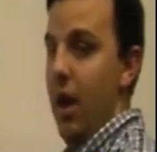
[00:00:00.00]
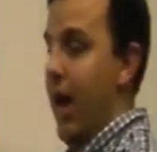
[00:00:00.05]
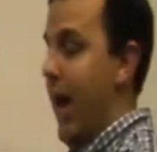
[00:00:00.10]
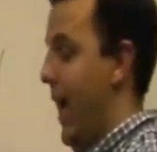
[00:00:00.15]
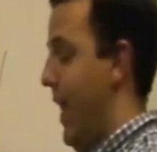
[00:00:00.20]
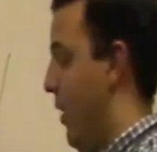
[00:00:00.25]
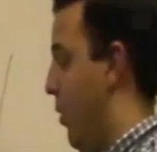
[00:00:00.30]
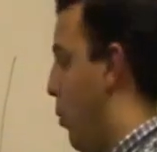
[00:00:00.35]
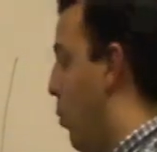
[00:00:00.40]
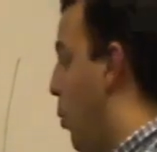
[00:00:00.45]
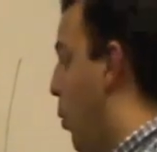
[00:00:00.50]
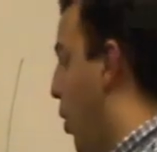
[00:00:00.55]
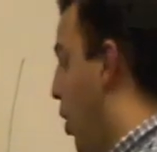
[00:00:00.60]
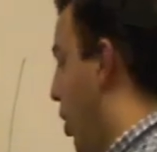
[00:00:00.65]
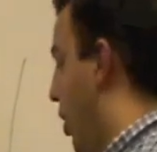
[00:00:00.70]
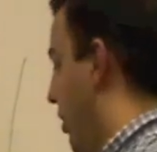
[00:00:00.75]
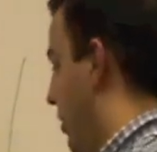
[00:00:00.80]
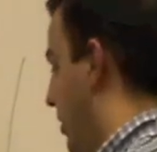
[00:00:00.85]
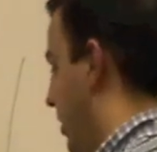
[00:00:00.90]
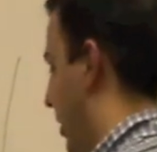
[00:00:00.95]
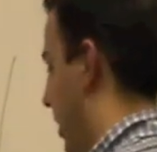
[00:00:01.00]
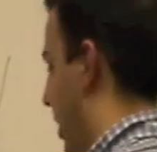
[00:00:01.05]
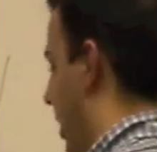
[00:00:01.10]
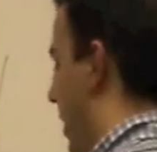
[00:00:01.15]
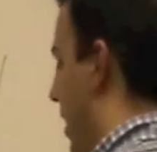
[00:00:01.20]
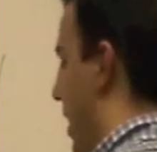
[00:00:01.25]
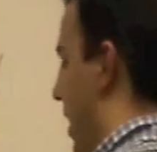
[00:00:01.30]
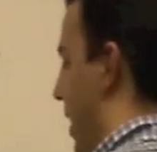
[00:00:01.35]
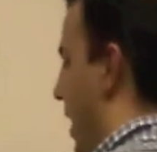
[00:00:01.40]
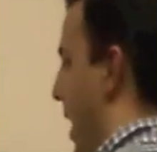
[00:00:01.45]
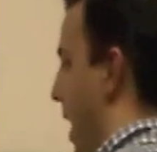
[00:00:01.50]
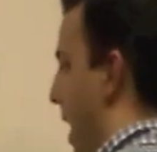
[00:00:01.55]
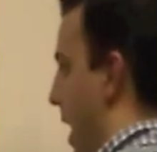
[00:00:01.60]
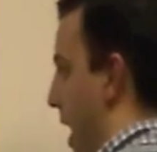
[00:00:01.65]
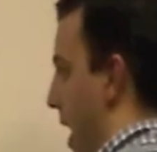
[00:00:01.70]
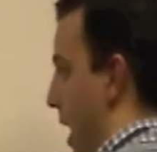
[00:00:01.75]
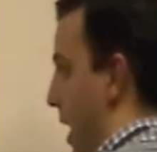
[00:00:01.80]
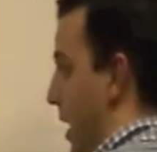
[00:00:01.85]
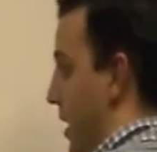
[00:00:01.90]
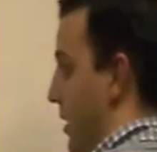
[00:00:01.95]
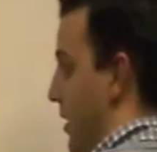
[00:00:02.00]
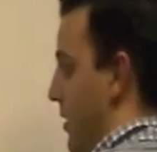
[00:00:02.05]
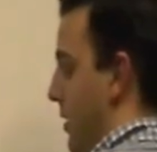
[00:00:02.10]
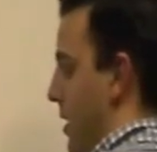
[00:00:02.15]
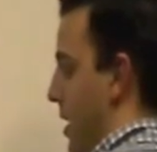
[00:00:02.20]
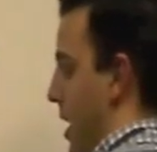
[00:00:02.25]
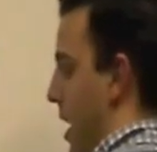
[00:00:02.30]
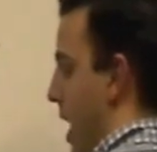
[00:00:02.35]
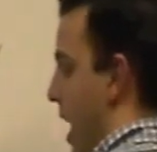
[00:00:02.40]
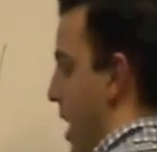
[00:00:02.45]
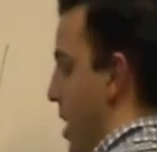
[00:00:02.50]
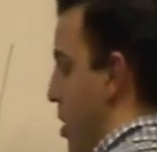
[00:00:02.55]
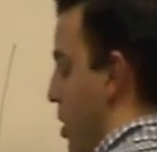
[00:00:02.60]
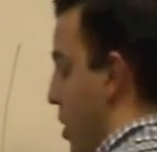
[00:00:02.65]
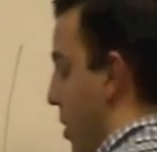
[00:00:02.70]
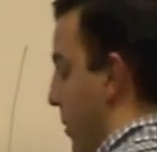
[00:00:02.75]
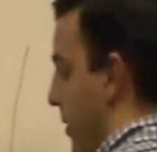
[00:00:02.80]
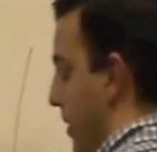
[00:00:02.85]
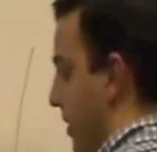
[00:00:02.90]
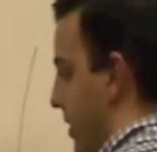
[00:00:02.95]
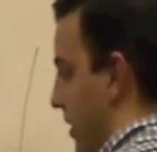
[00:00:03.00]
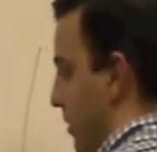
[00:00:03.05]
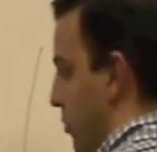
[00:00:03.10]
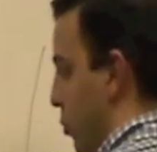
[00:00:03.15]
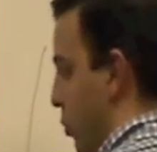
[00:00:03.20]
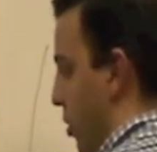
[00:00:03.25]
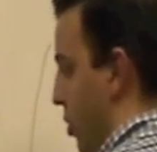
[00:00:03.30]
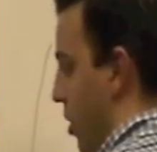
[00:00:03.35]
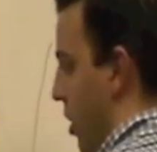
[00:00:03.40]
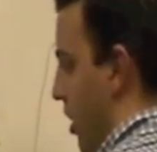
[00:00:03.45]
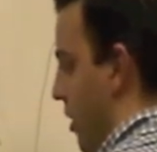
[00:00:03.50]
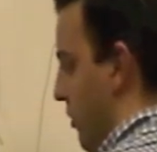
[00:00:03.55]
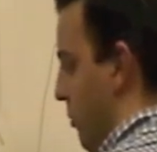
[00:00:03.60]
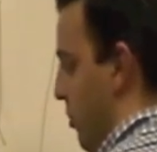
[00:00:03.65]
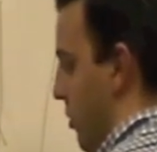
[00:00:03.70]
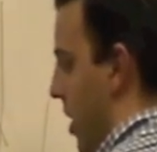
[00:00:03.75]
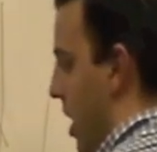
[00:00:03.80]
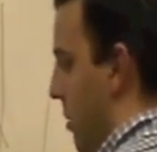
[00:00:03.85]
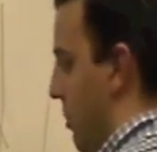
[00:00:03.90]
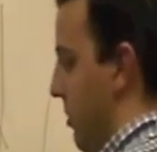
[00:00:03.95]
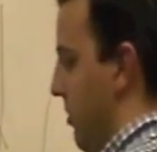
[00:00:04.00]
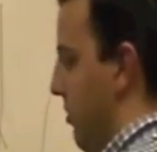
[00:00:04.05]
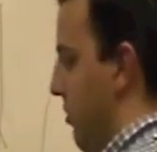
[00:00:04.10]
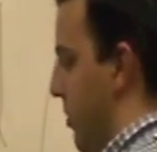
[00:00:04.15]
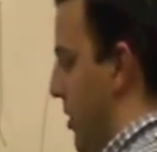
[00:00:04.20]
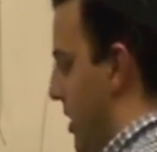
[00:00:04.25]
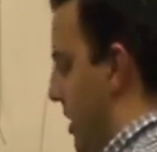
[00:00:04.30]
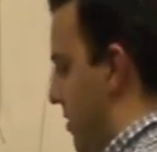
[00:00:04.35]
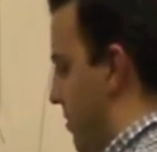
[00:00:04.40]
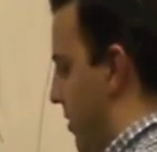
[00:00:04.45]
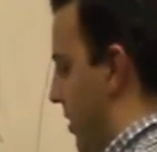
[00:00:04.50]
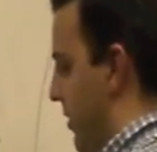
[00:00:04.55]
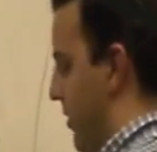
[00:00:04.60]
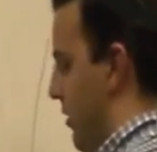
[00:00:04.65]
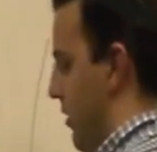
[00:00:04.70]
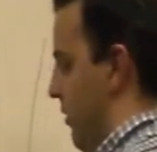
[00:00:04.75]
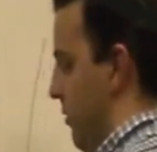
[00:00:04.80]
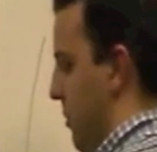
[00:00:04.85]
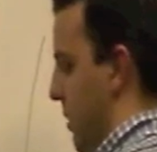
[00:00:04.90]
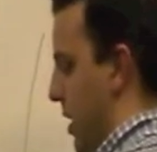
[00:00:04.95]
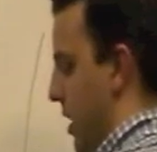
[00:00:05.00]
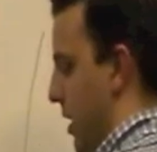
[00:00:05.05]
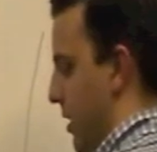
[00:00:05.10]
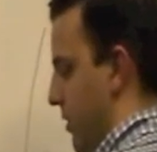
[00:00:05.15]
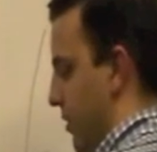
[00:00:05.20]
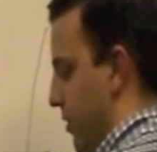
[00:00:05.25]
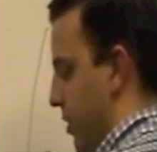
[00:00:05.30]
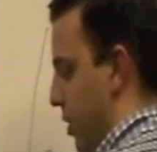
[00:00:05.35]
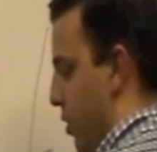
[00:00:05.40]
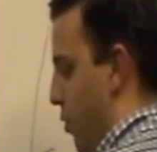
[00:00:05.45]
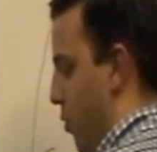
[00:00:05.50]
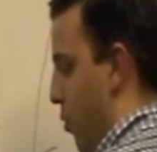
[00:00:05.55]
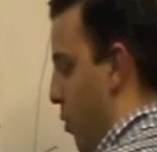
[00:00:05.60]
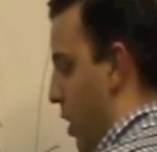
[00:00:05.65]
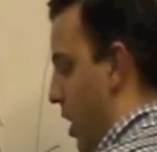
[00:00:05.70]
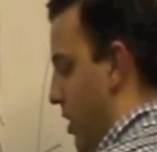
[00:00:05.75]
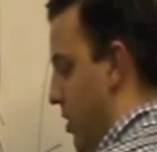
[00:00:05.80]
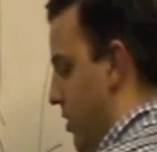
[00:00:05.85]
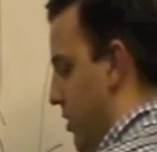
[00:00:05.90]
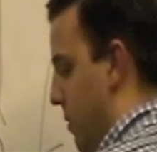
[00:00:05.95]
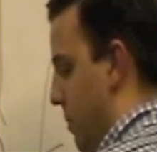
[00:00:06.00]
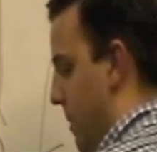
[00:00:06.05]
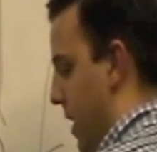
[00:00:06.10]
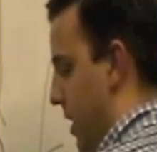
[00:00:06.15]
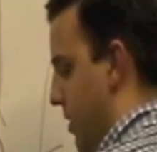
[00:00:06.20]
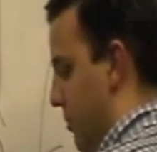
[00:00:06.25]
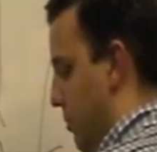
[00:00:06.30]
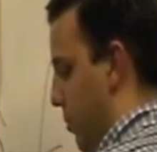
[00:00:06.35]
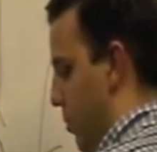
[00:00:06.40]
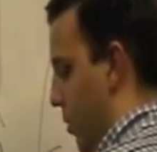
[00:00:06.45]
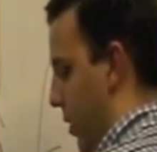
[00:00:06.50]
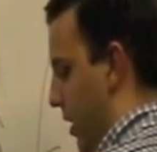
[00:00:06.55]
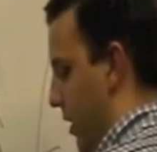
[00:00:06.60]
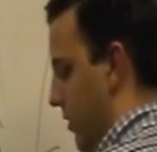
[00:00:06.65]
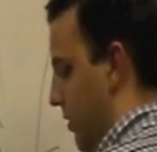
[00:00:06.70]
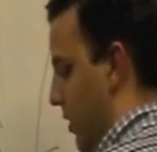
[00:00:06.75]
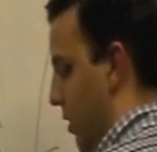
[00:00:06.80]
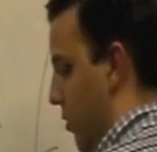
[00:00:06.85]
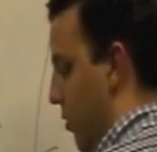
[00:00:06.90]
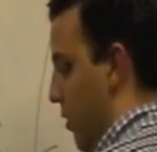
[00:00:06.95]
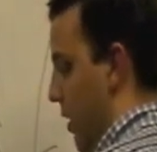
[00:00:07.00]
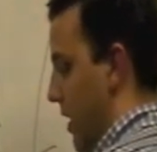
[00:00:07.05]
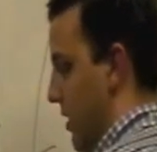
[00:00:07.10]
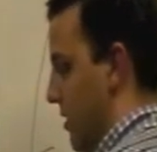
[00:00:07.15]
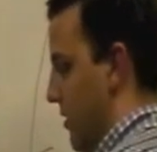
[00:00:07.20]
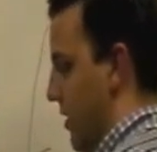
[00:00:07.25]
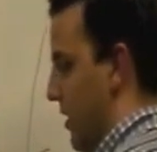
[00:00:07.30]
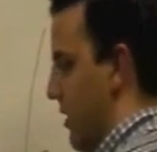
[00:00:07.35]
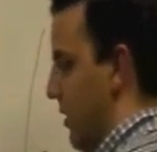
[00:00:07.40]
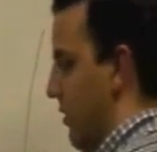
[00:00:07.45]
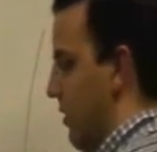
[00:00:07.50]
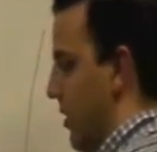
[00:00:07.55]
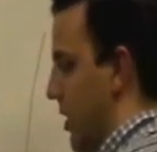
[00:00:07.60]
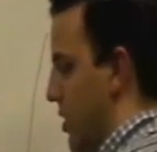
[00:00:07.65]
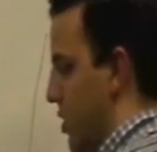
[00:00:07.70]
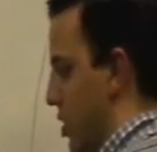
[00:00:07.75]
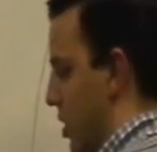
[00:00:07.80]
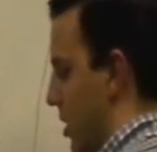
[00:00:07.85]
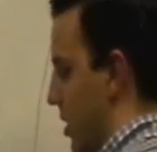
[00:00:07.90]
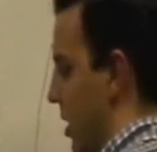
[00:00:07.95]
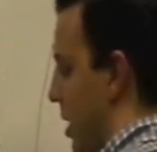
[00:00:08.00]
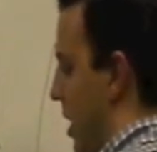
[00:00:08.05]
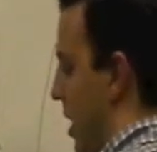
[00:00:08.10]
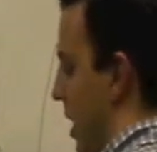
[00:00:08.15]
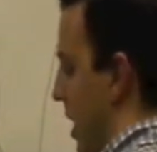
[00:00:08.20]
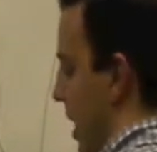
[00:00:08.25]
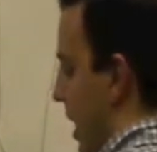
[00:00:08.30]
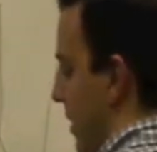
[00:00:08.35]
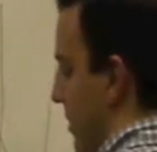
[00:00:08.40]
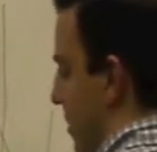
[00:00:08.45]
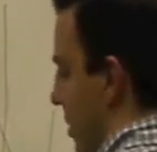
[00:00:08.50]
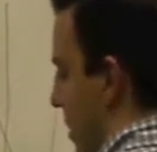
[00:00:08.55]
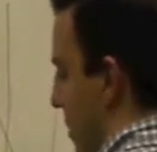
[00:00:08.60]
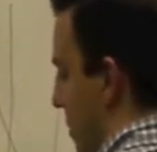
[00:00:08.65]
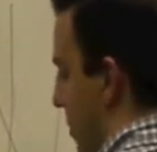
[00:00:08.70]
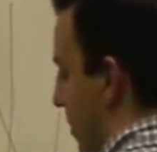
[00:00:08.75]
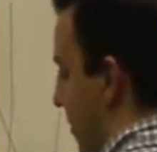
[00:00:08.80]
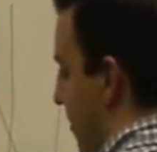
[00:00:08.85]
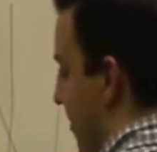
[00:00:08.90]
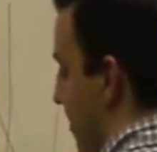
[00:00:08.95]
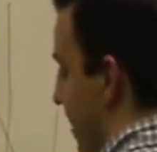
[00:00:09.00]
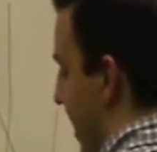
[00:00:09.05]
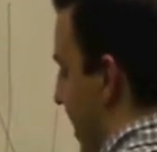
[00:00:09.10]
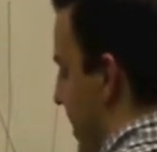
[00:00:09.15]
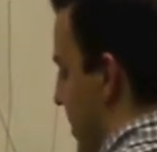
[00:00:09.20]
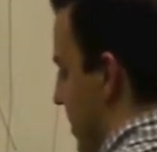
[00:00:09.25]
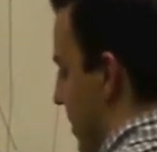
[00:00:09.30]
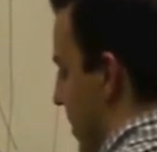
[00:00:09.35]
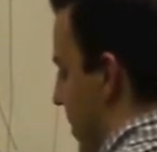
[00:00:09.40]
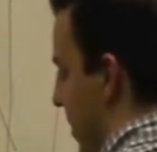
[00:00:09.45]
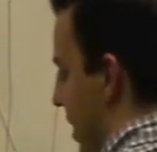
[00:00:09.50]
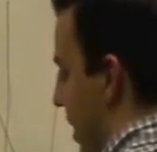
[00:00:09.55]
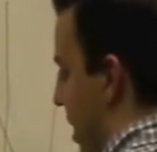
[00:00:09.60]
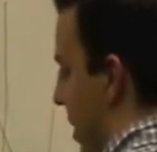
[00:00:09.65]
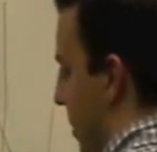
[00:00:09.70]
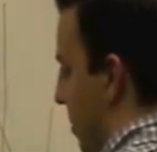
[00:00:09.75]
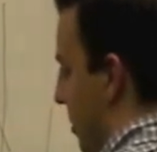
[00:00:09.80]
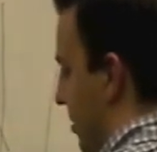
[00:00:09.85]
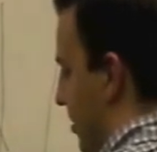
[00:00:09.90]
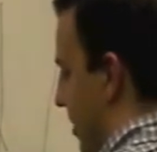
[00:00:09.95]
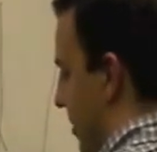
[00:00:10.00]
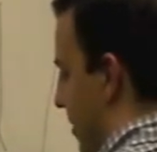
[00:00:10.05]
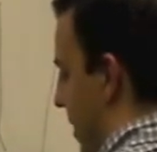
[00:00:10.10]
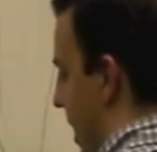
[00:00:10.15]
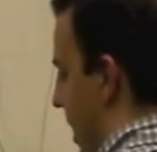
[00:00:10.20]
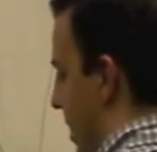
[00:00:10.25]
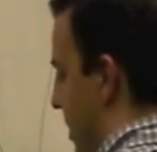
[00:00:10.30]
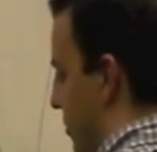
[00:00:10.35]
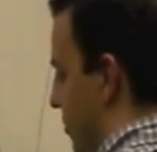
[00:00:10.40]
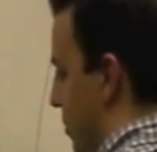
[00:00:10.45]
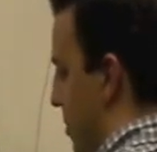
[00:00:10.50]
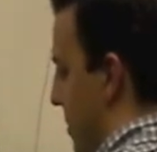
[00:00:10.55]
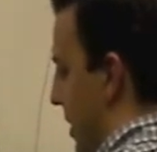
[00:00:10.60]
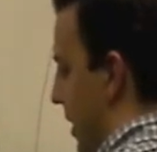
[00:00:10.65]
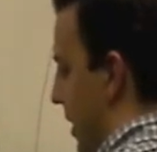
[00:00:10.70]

and it worked. And I know that this will cause problems for defenses because it's going to rush the mesh point, it's going to rush the decision, it's going to prevent the numbers advantage from